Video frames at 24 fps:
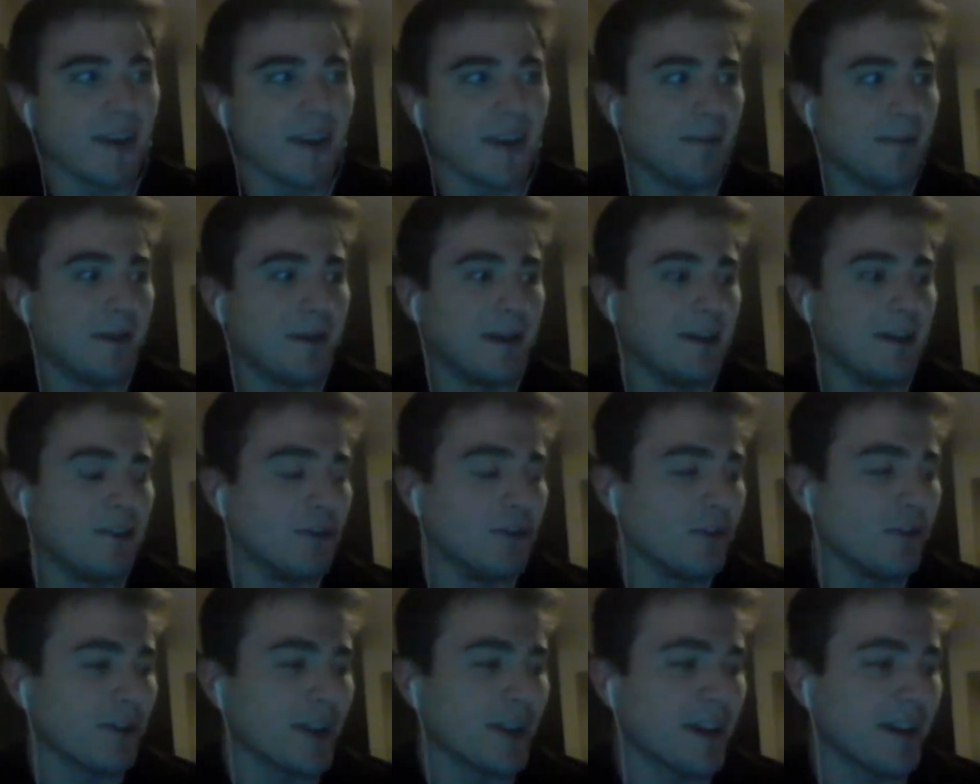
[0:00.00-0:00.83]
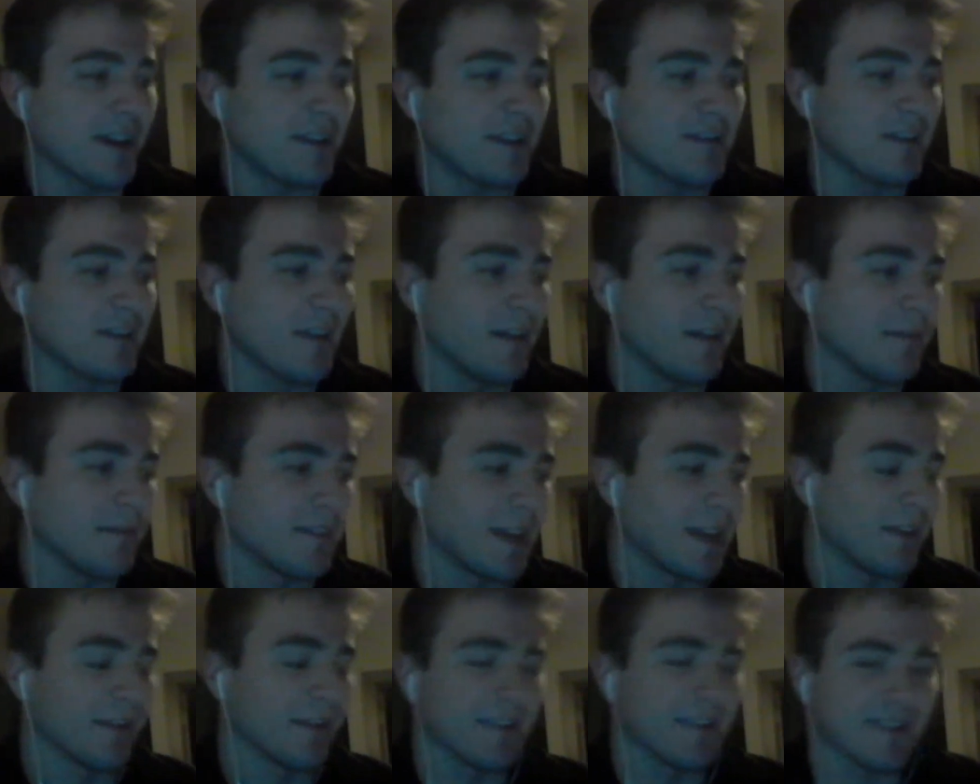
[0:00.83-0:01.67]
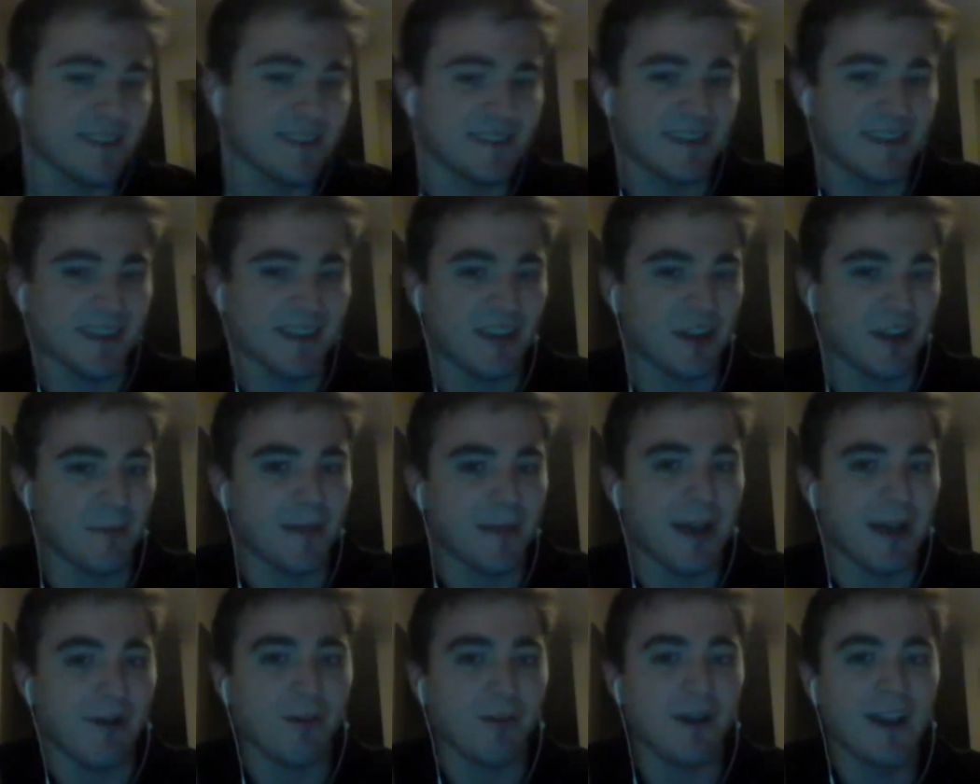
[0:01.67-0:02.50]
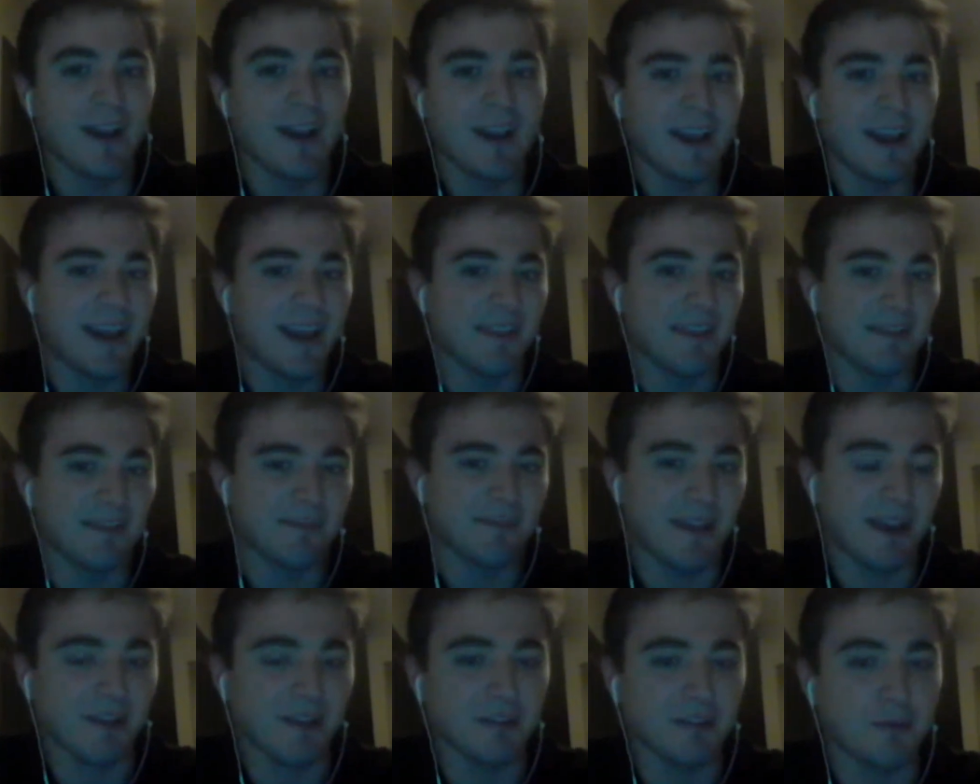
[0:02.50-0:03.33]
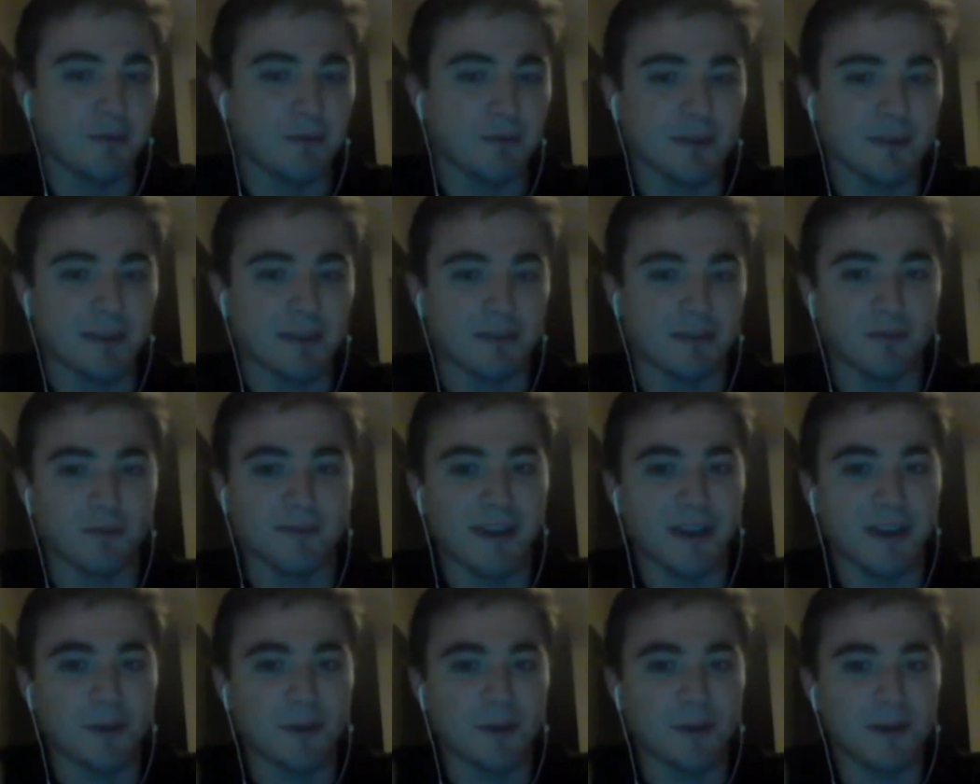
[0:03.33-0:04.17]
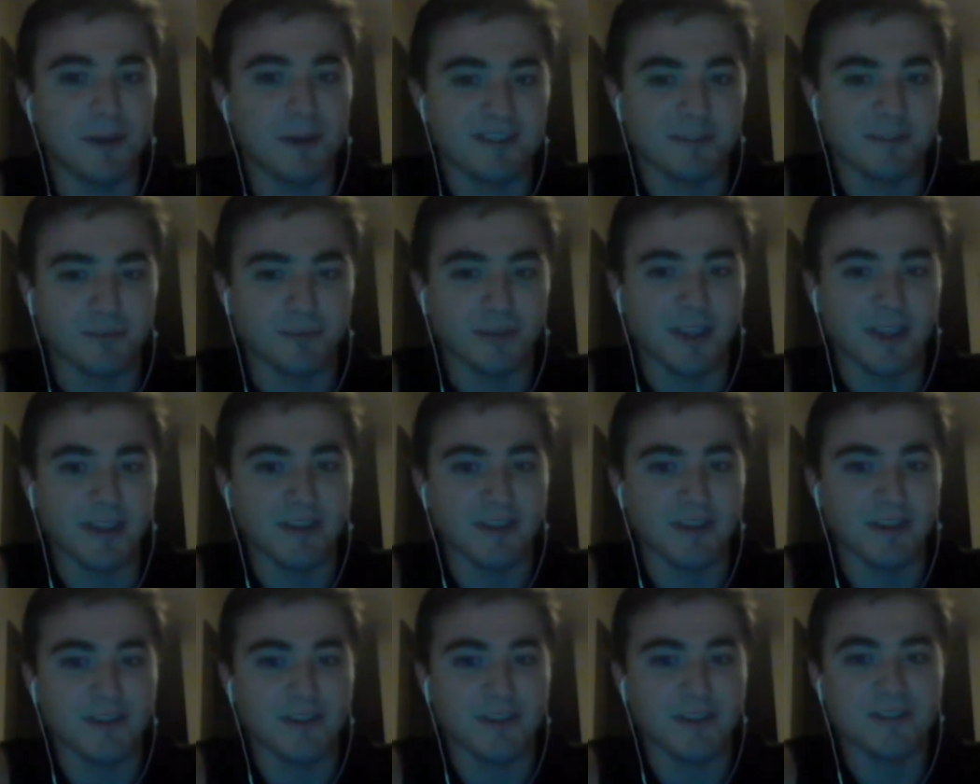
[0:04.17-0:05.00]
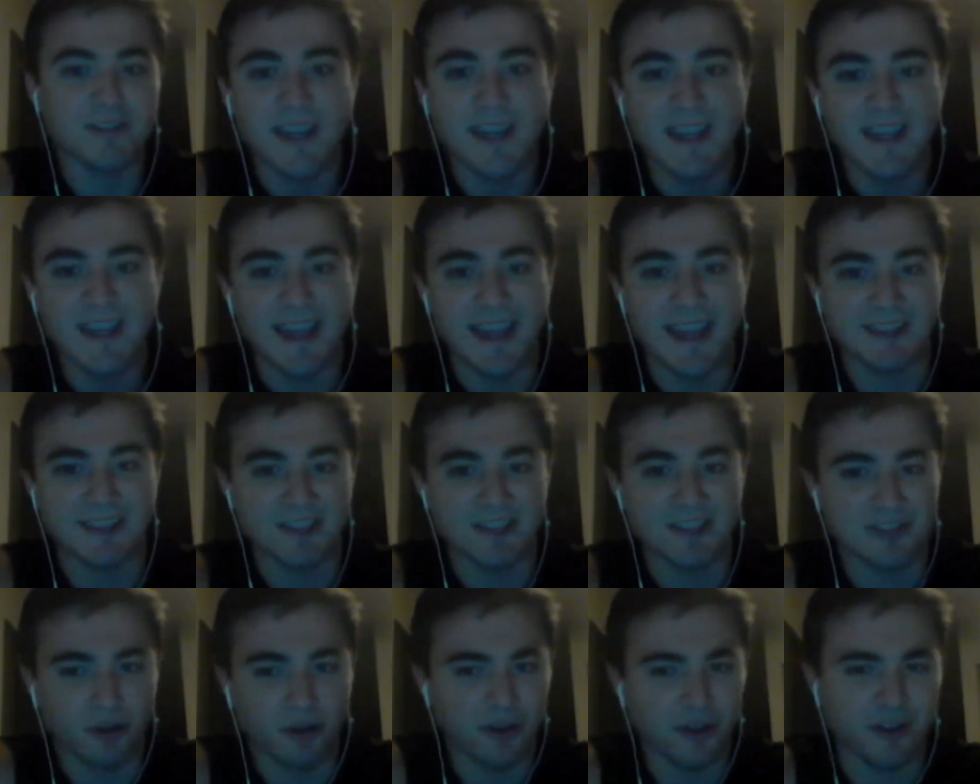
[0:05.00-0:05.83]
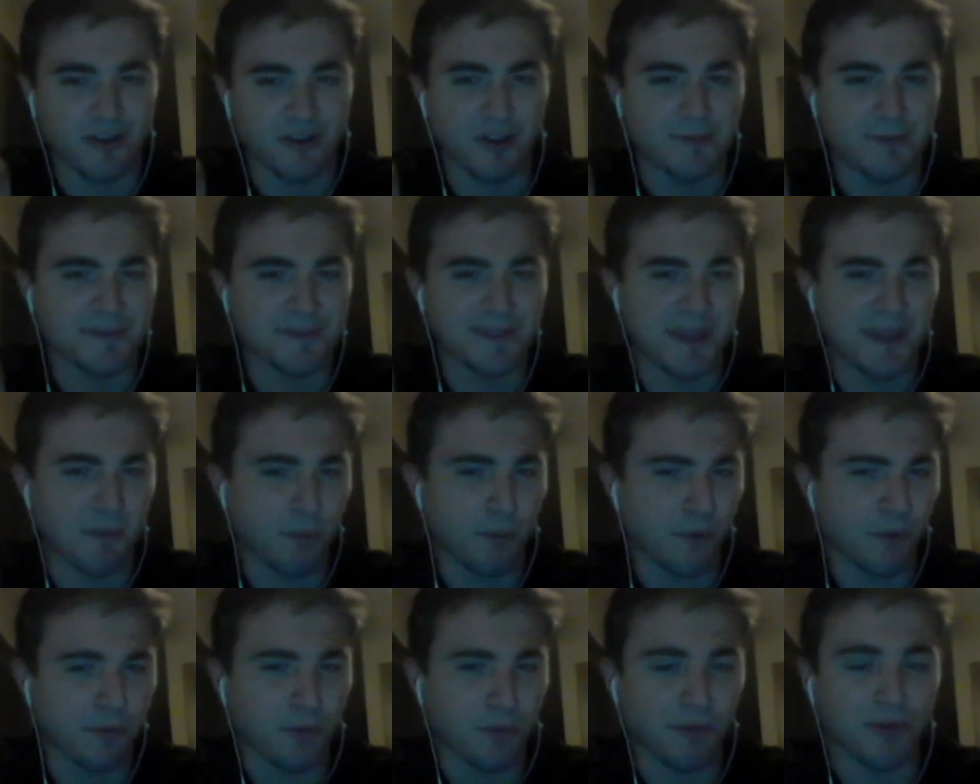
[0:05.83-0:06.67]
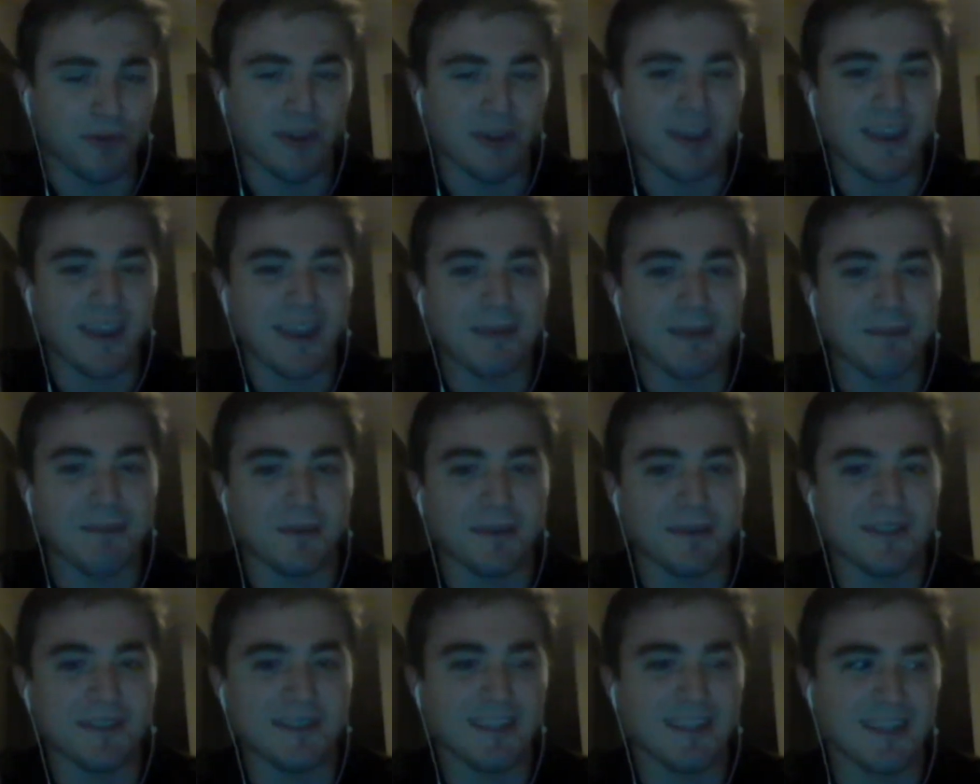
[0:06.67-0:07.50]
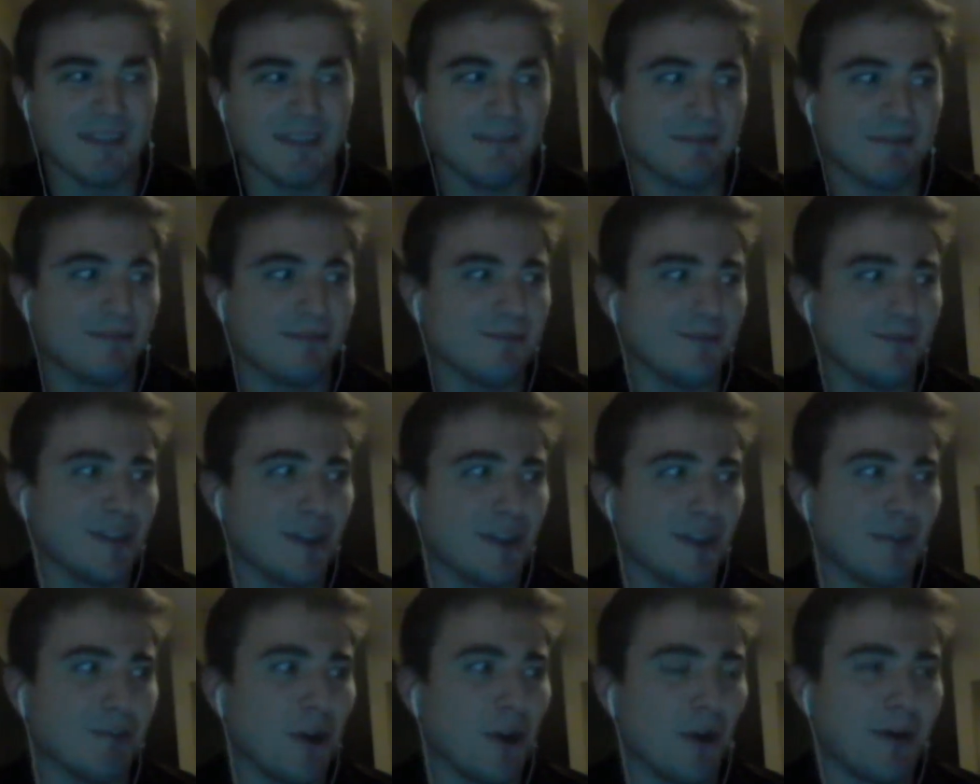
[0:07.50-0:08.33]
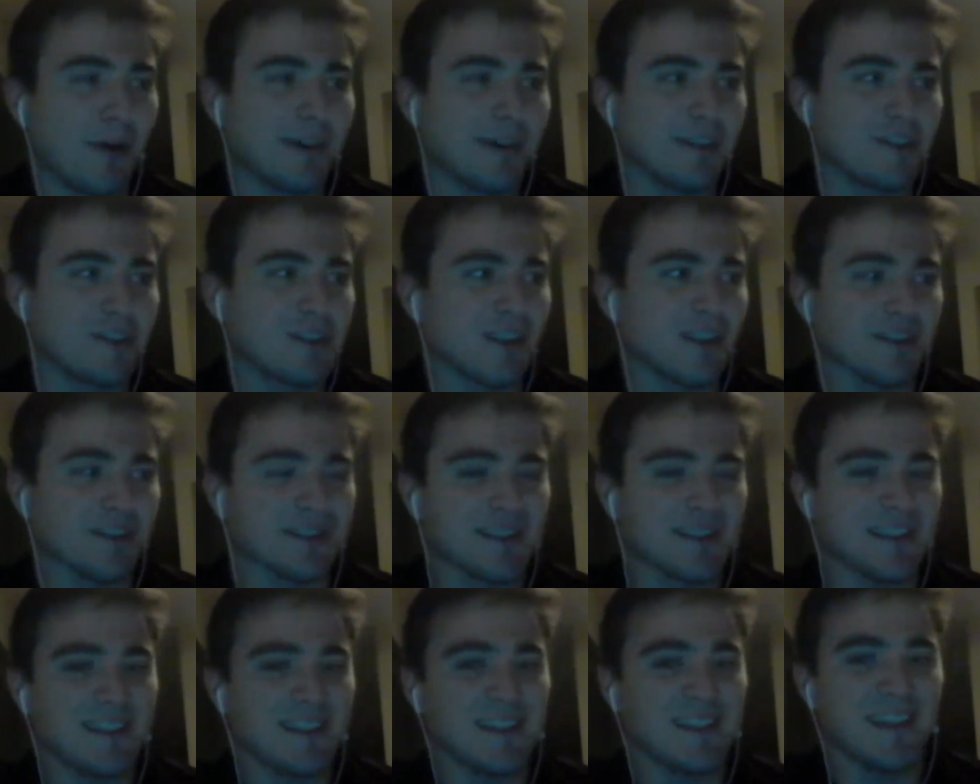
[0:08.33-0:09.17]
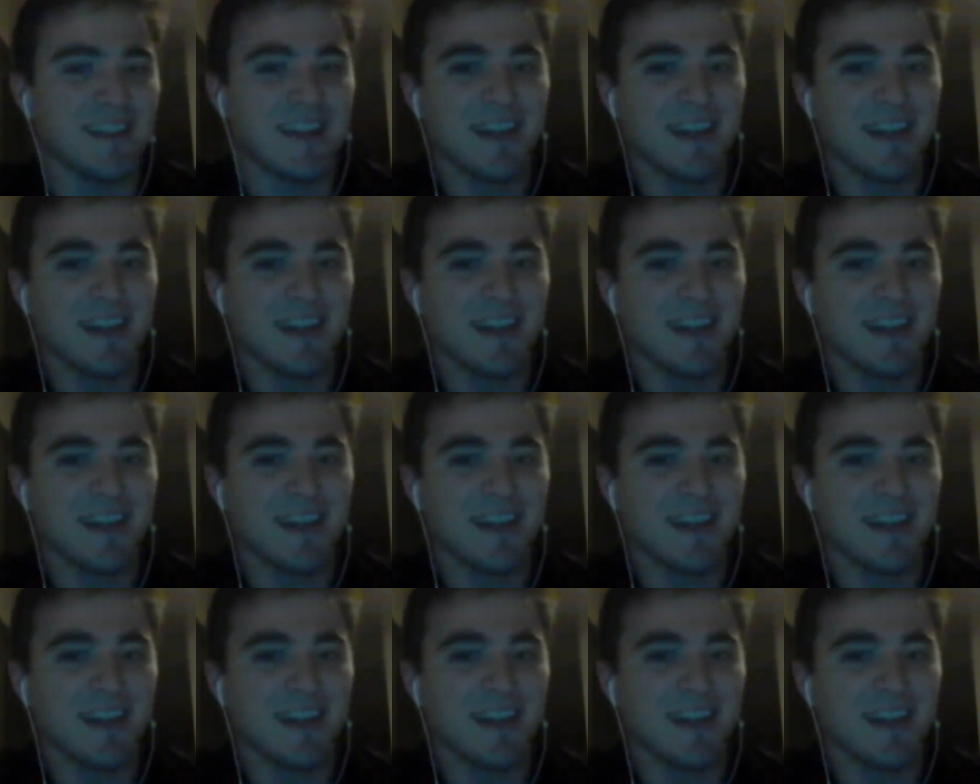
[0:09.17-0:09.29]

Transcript: I mean, you look at countless lists that come out and do valuations of players, and just all the clubs that were looking at Pulisic and going to Chelsea.